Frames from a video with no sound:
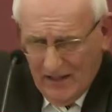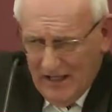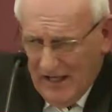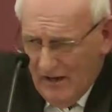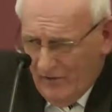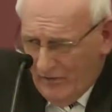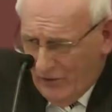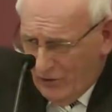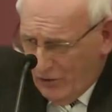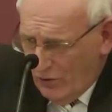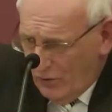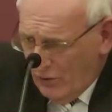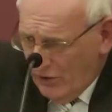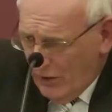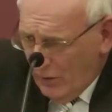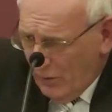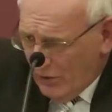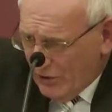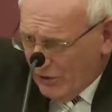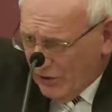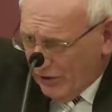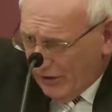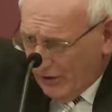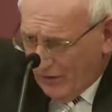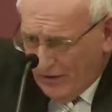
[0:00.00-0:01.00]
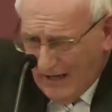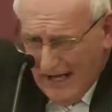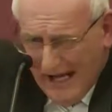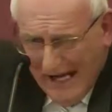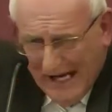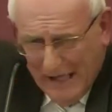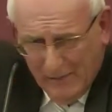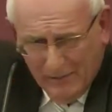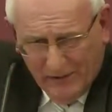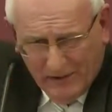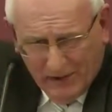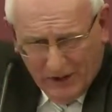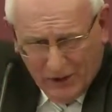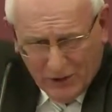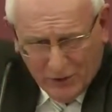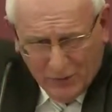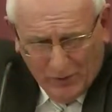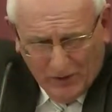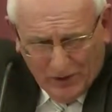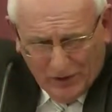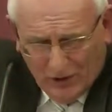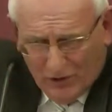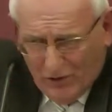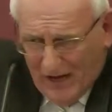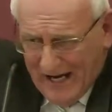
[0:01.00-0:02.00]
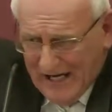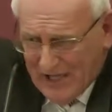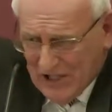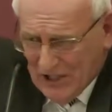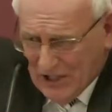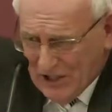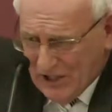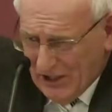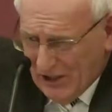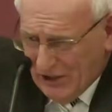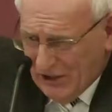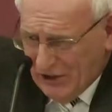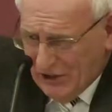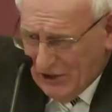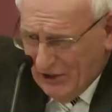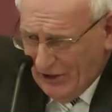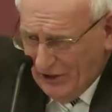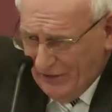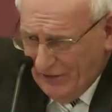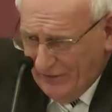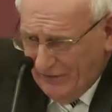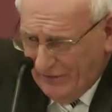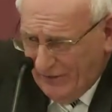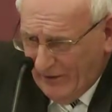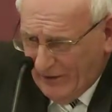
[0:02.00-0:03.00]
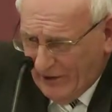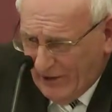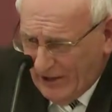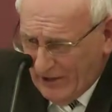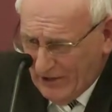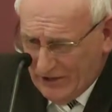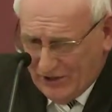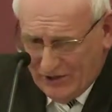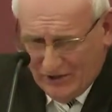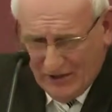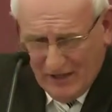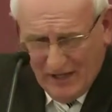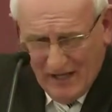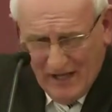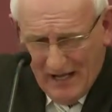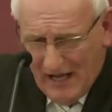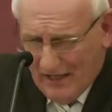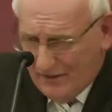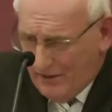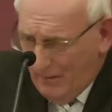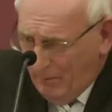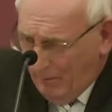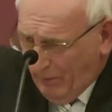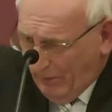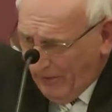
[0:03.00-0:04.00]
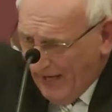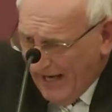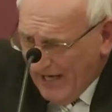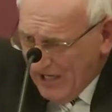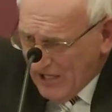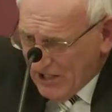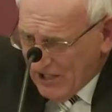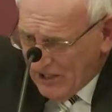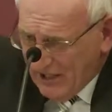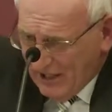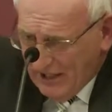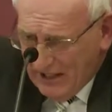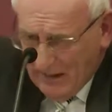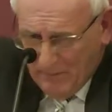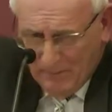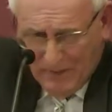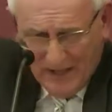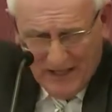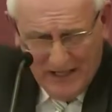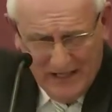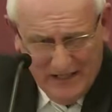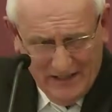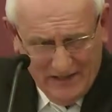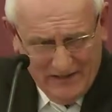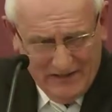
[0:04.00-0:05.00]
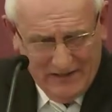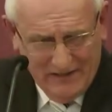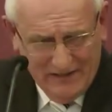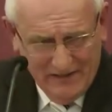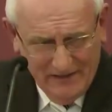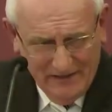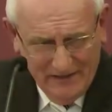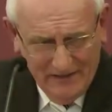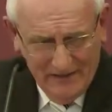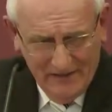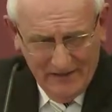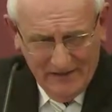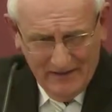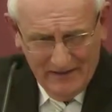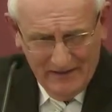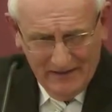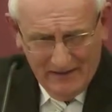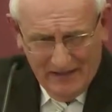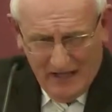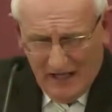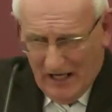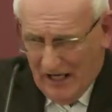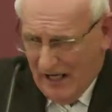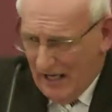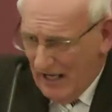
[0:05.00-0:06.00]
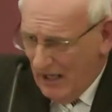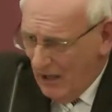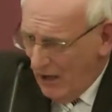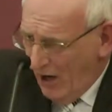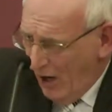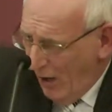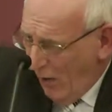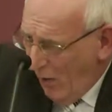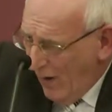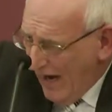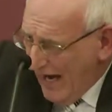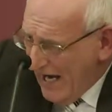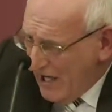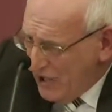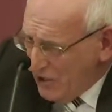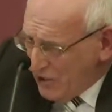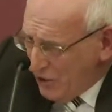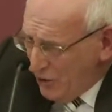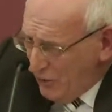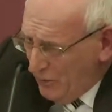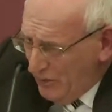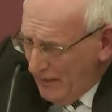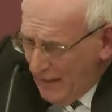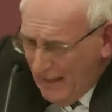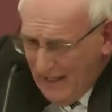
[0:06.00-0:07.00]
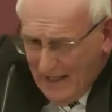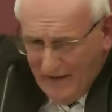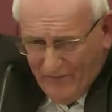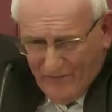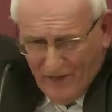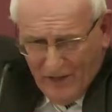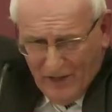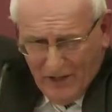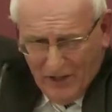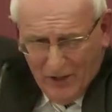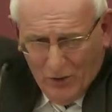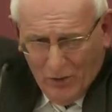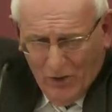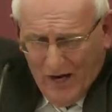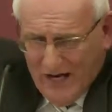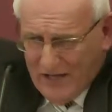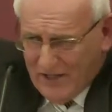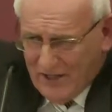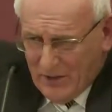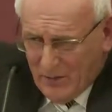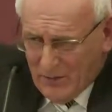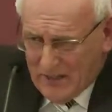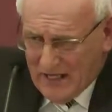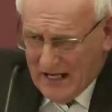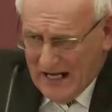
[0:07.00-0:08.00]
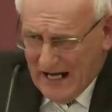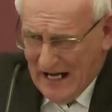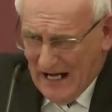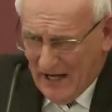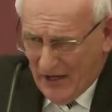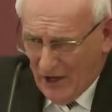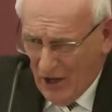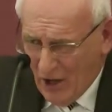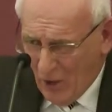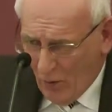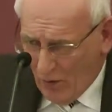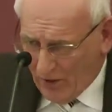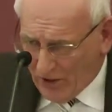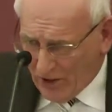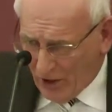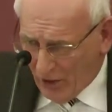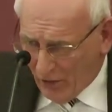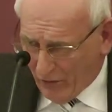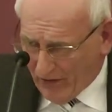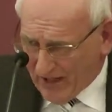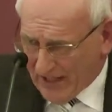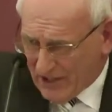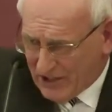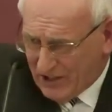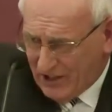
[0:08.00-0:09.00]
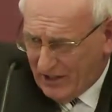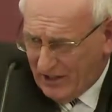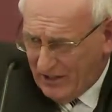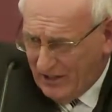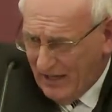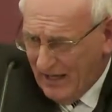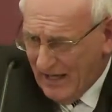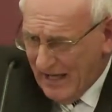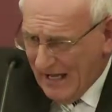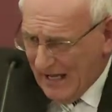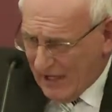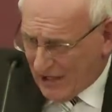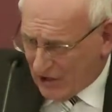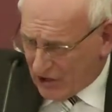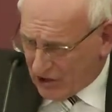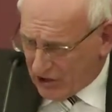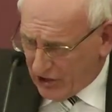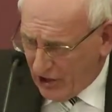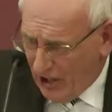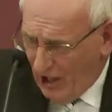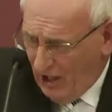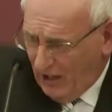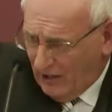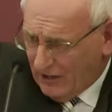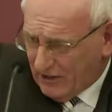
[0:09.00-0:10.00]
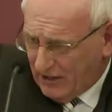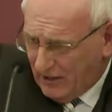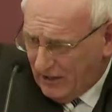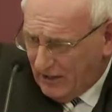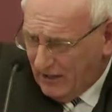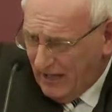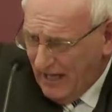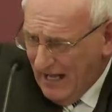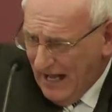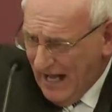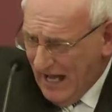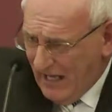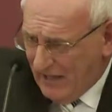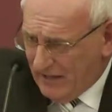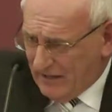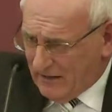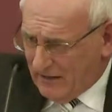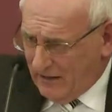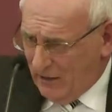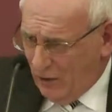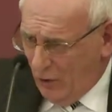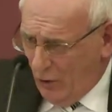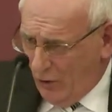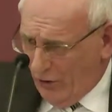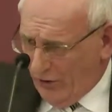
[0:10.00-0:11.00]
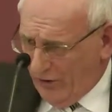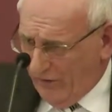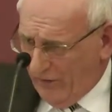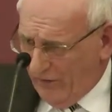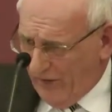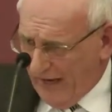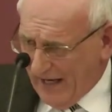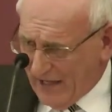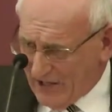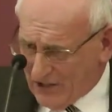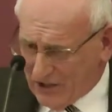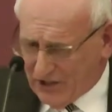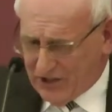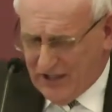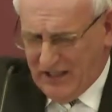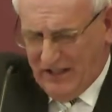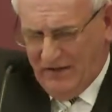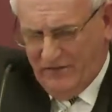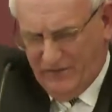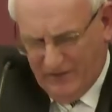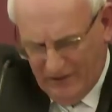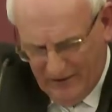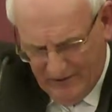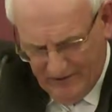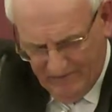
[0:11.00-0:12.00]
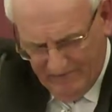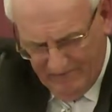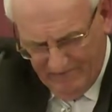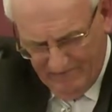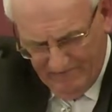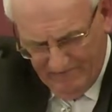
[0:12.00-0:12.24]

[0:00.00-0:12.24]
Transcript: If it only was to cry because what Christ has done for us and the price that he paid, how or why should we live in the way that we are with a risen, exalted, and glorified Savior?